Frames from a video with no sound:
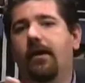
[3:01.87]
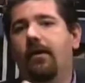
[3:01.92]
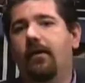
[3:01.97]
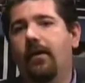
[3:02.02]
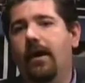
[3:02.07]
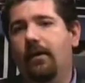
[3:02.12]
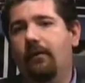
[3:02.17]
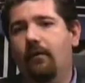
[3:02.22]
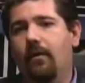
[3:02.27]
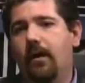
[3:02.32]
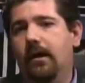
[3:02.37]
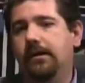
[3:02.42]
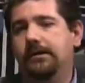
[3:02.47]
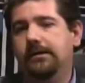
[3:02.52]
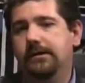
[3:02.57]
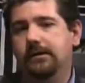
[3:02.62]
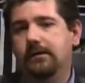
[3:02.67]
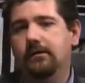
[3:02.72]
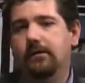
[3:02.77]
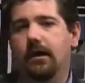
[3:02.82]
Oh, I want
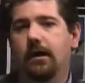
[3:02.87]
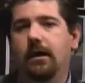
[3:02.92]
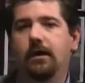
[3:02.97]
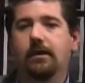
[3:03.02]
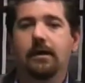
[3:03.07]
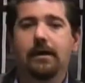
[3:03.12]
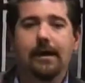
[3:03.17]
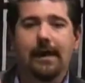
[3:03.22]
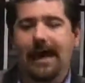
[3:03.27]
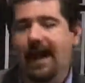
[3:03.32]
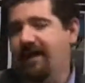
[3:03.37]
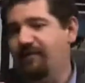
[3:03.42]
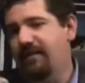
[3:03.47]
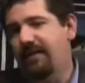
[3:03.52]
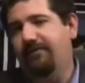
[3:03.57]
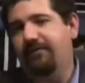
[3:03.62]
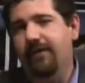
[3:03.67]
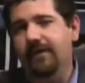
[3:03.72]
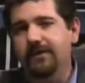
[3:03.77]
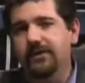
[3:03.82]
to have
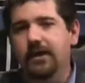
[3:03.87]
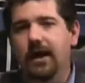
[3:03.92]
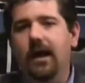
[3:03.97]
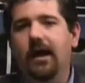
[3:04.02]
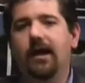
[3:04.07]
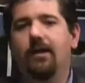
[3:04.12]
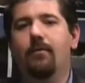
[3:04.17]
my friend John